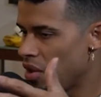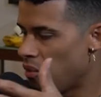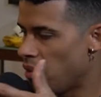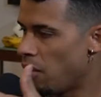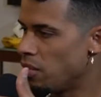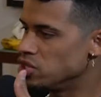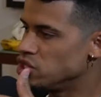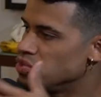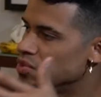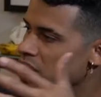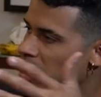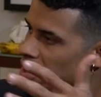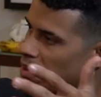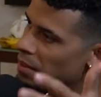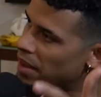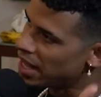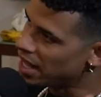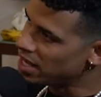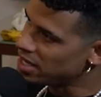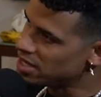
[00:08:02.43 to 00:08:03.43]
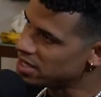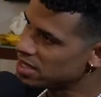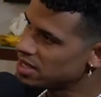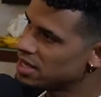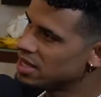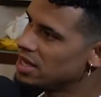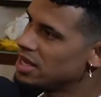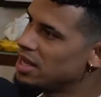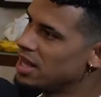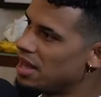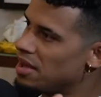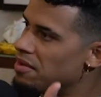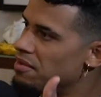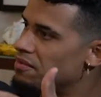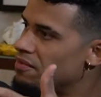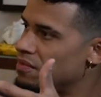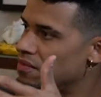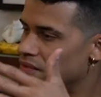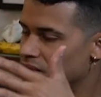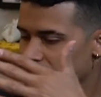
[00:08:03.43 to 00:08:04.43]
what would you recommend if